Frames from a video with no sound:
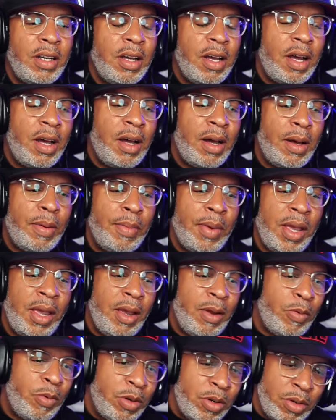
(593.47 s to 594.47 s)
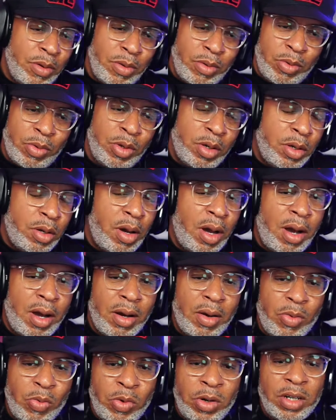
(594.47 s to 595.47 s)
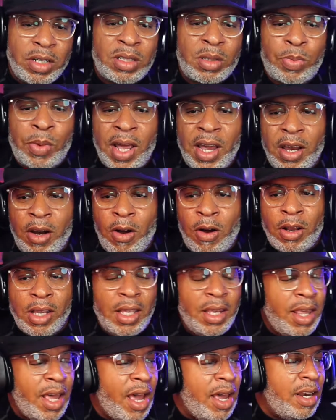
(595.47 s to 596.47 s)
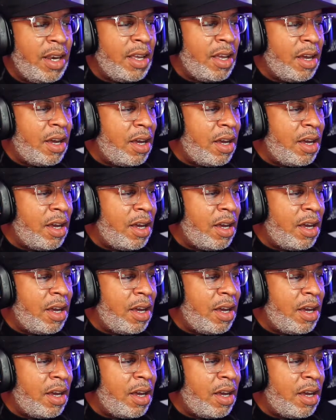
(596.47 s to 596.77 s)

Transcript: And we'll explain all of that